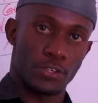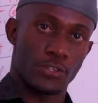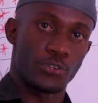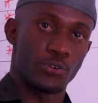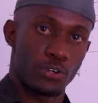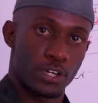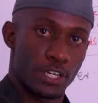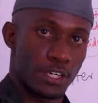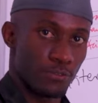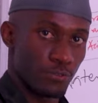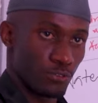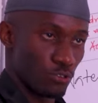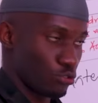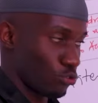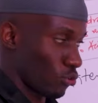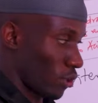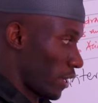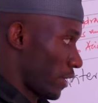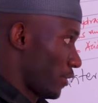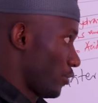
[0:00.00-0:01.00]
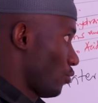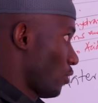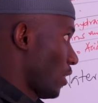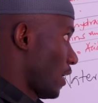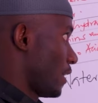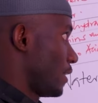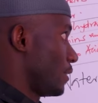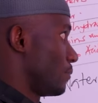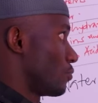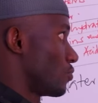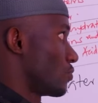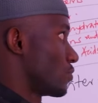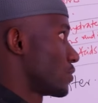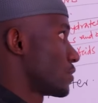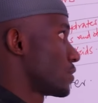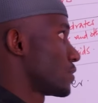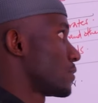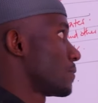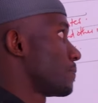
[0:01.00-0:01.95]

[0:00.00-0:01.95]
you give it to your animals.